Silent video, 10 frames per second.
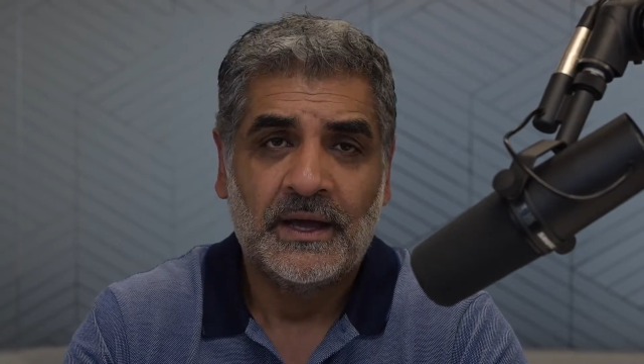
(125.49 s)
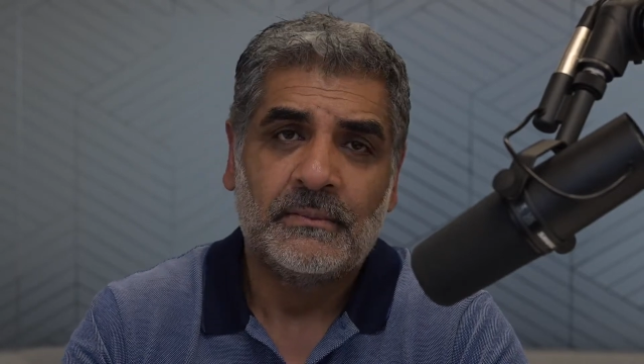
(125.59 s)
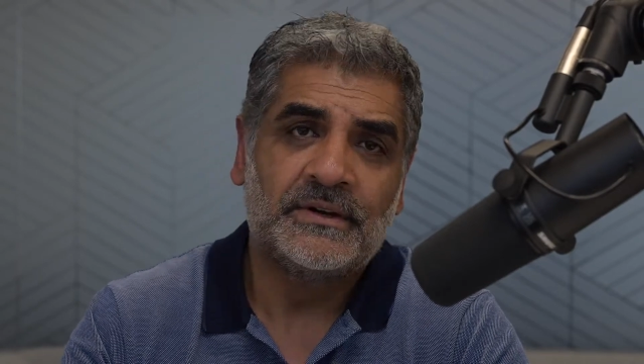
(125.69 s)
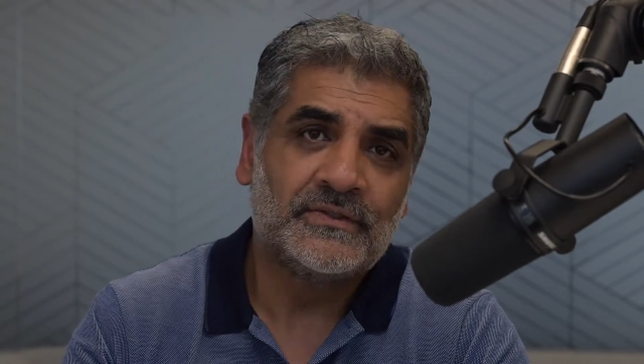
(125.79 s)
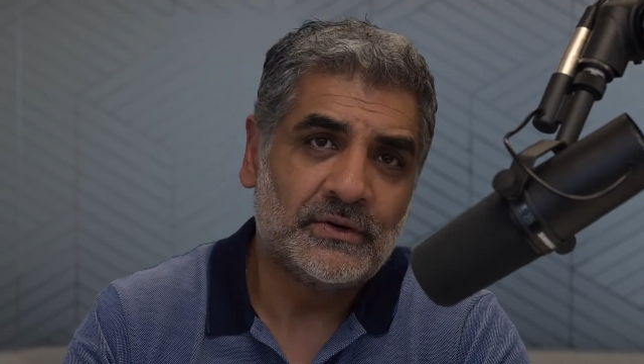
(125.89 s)

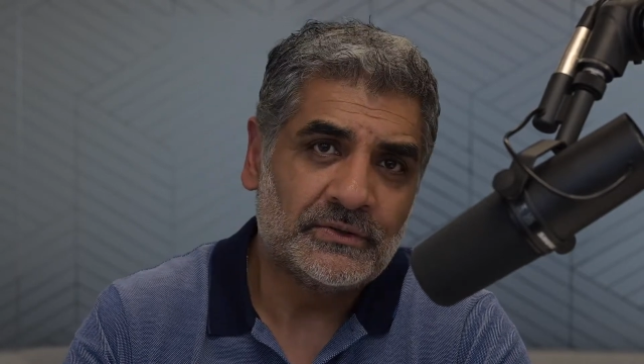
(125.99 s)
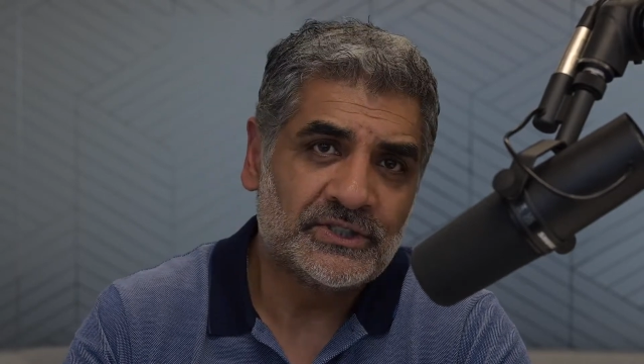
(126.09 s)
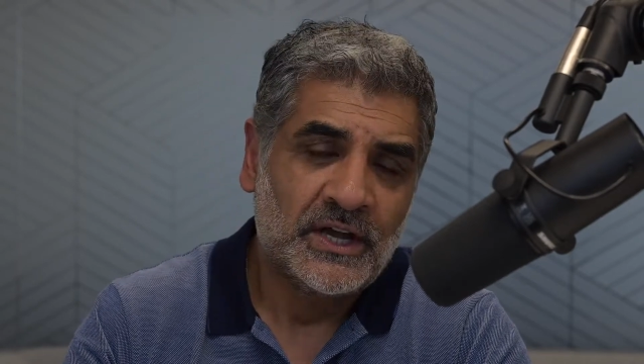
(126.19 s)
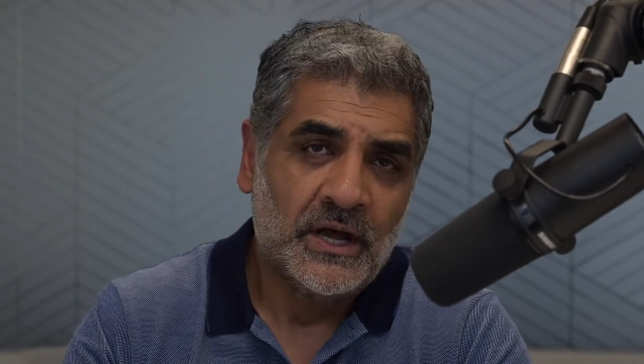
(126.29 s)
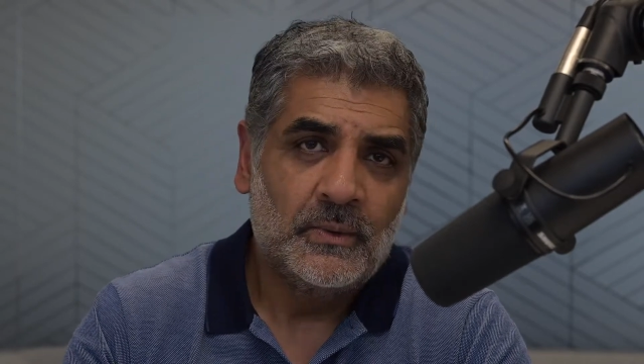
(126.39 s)
But of course,
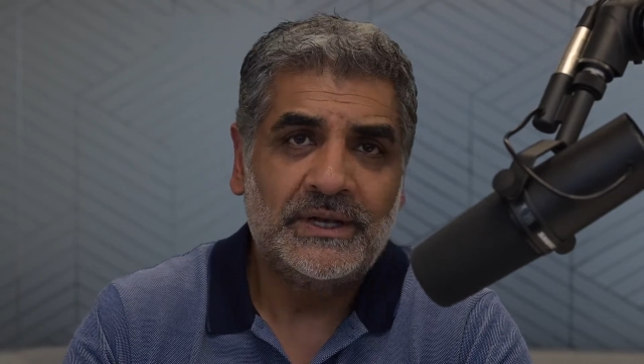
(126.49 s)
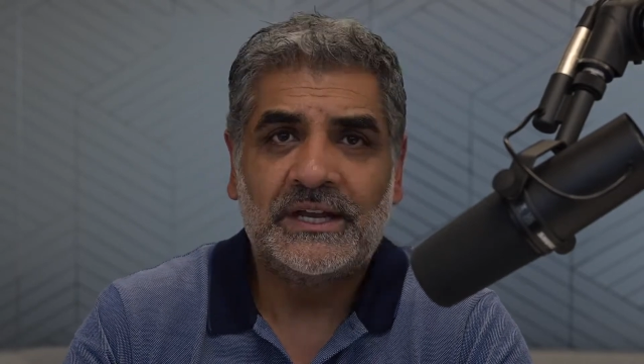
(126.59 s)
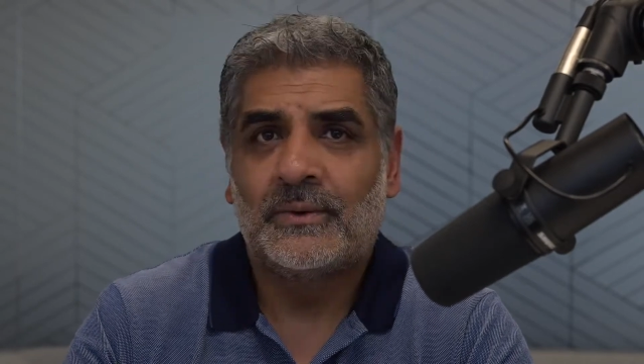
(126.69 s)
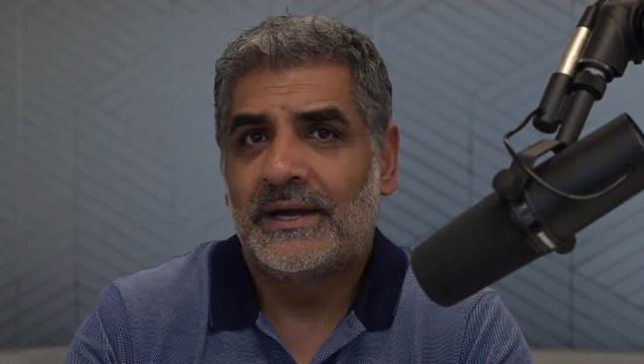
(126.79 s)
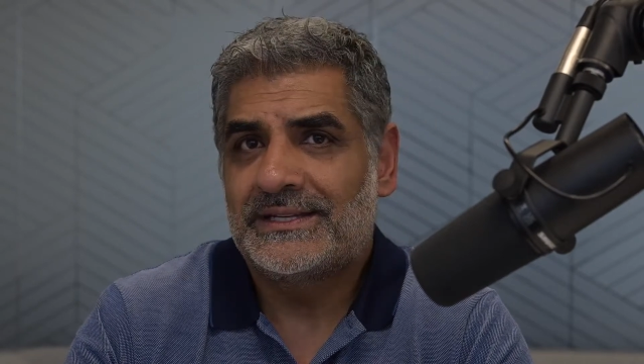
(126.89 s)
we need
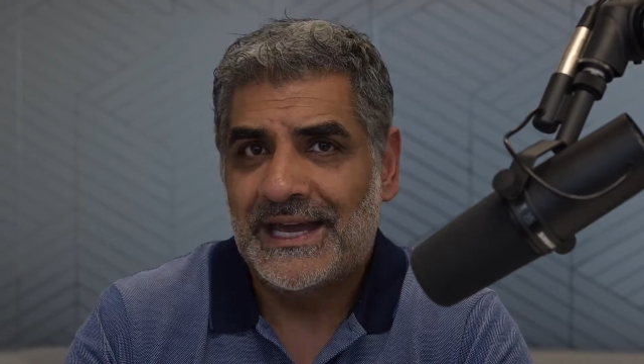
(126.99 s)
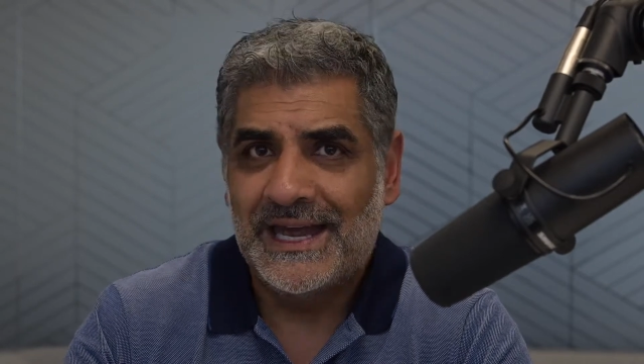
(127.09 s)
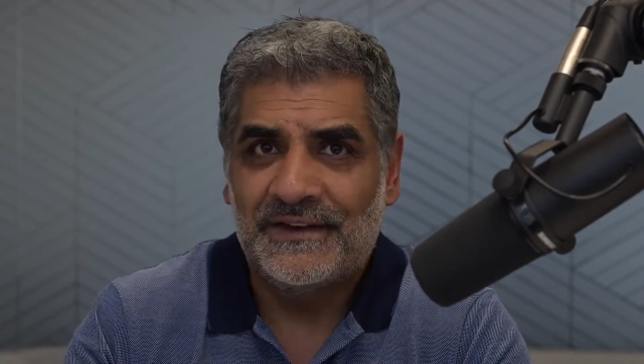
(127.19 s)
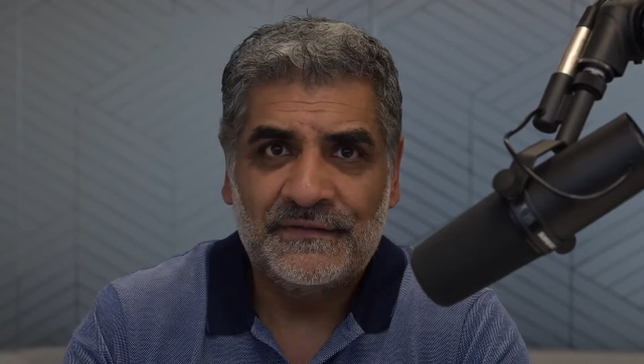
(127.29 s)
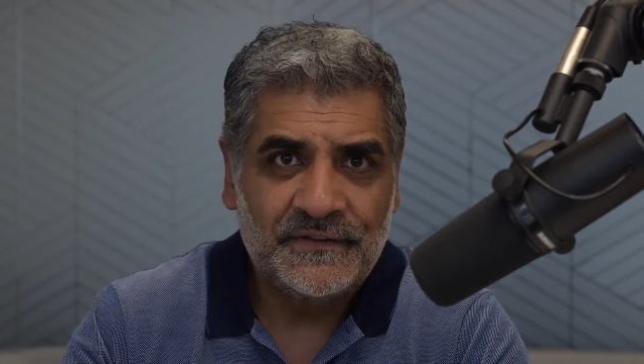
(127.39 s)
to wait
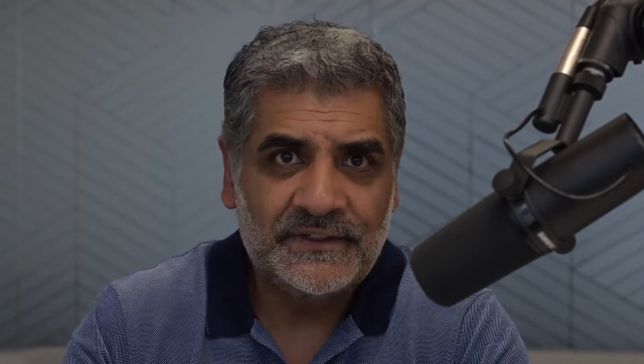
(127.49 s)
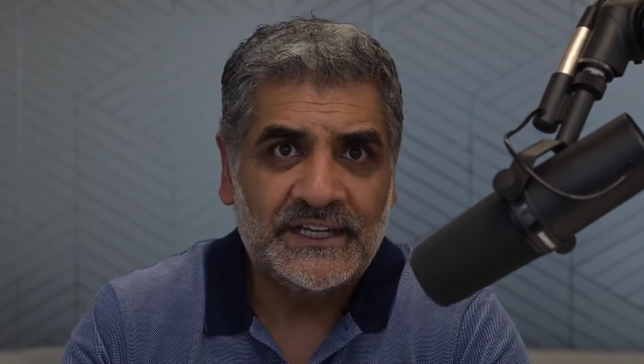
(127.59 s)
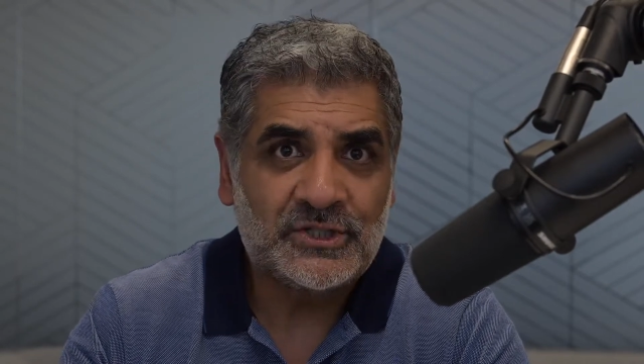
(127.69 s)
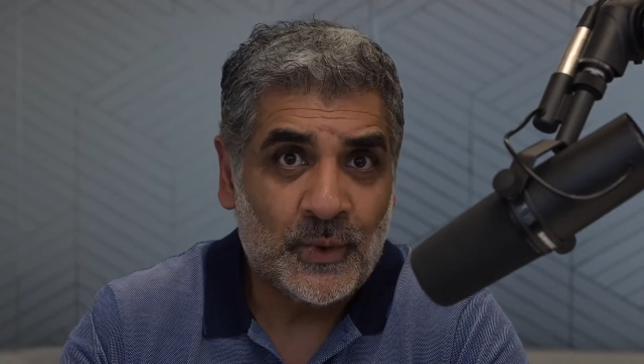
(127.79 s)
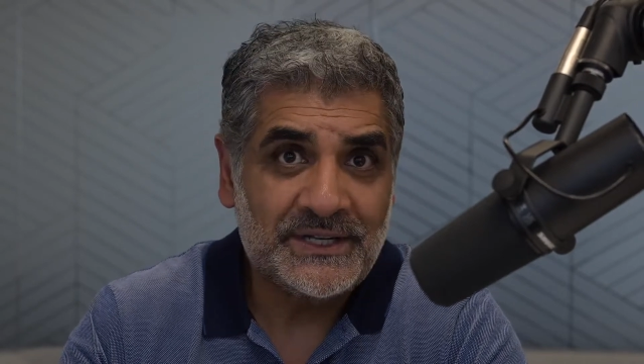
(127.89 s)
10,
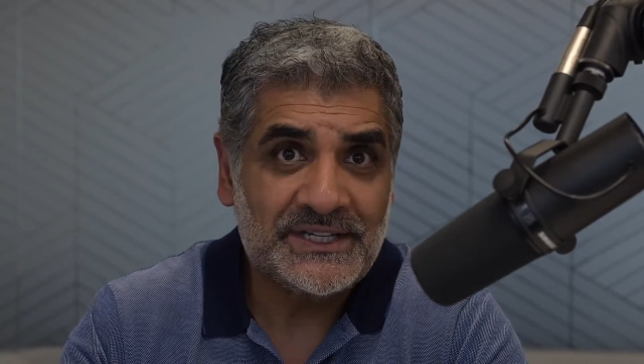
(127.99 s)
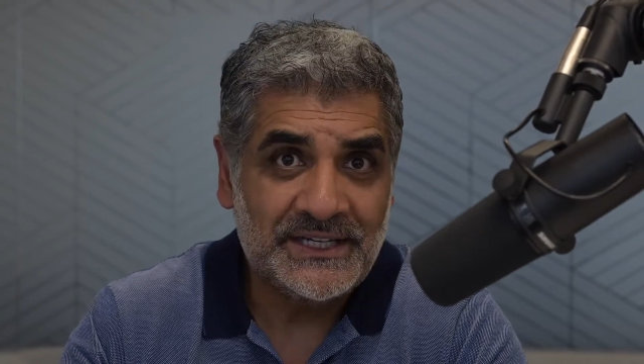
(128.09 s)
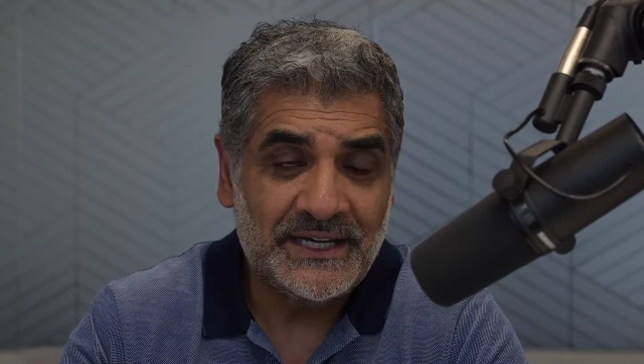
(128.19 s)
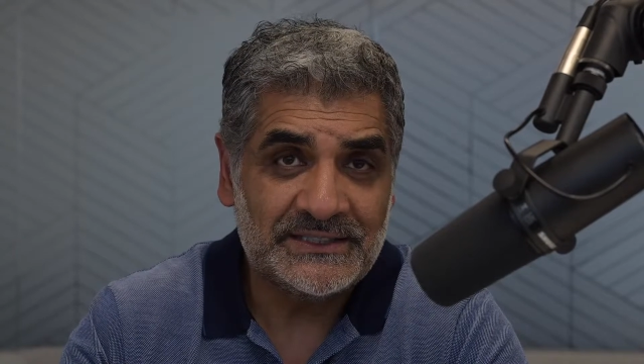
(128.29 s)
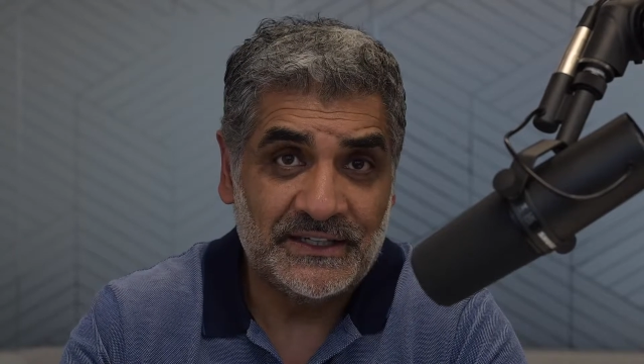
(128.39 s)
15, 20
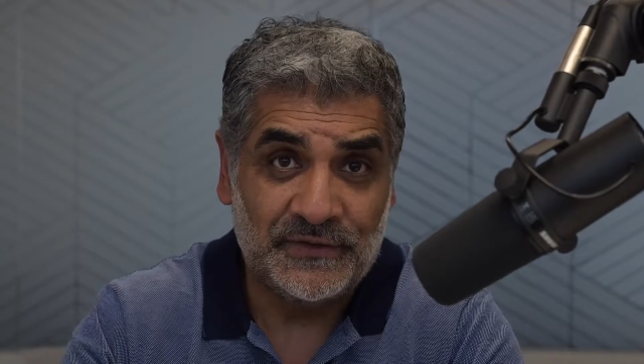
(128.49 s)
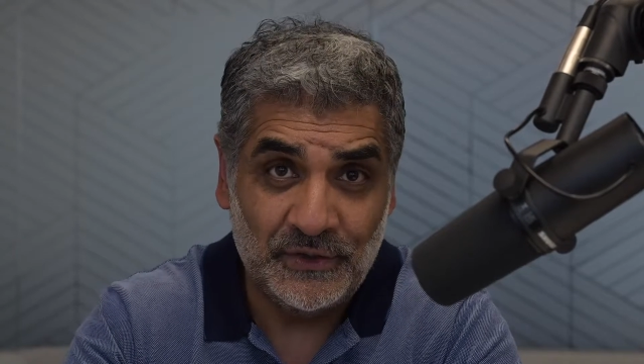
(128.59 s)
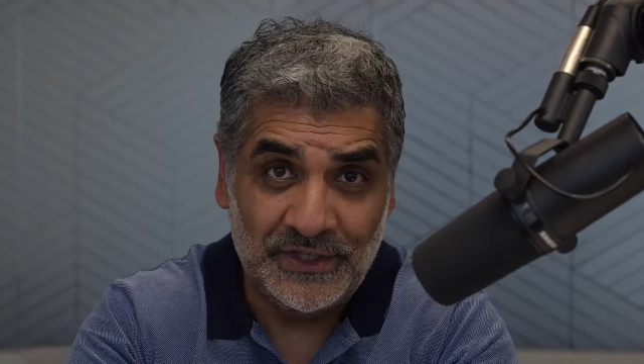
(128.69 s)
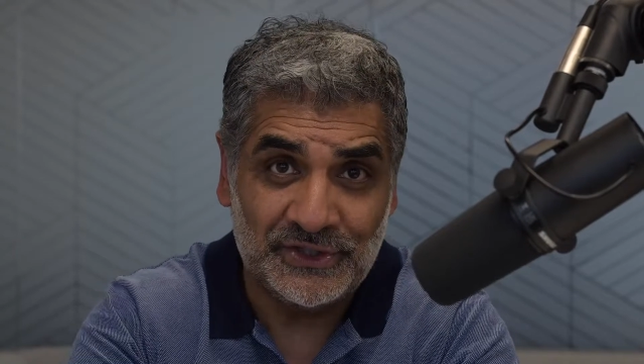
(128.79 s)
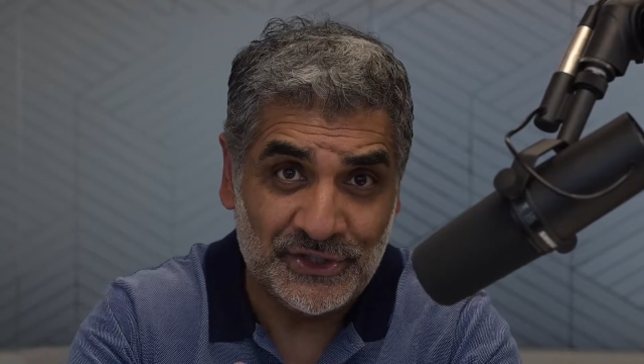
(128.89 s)
years, and if you
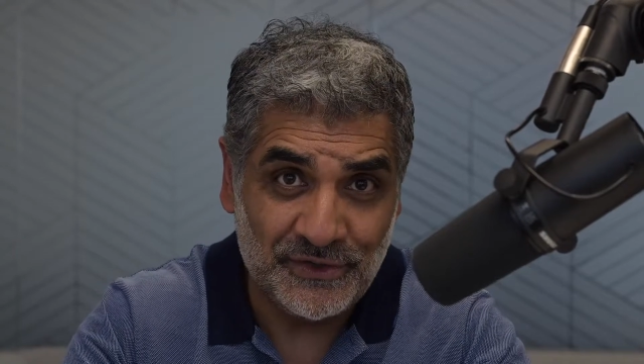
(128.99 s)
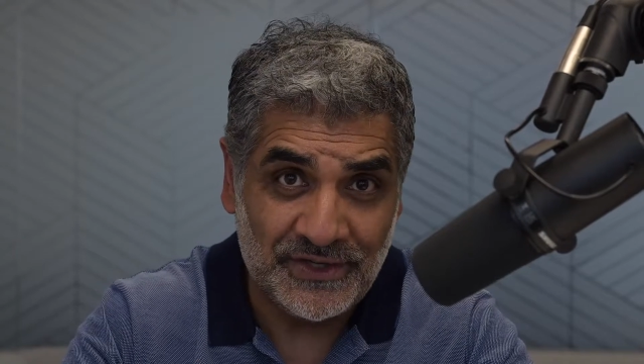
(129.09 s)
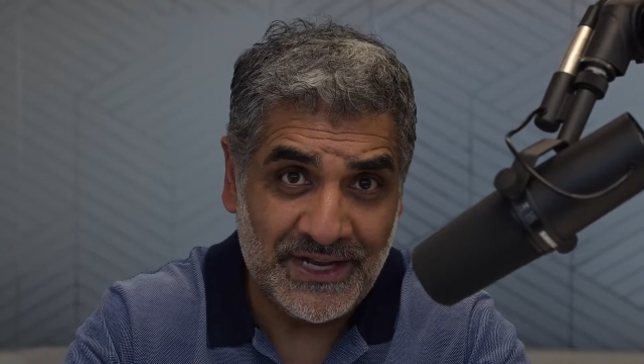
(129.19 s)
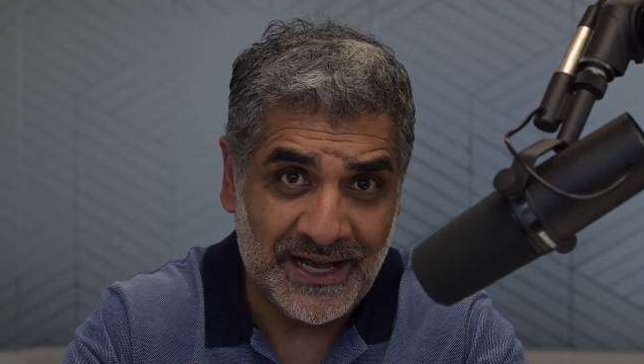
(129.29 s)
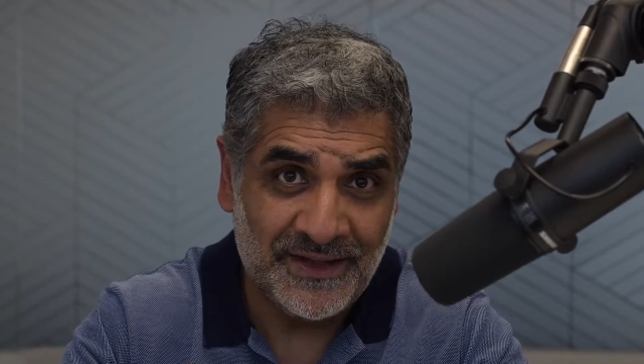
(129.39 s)
need surgery
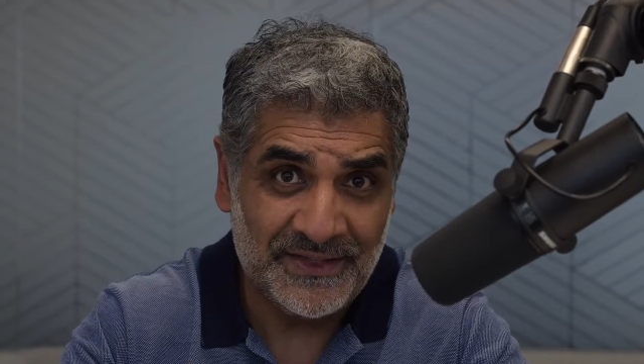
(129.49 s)
now,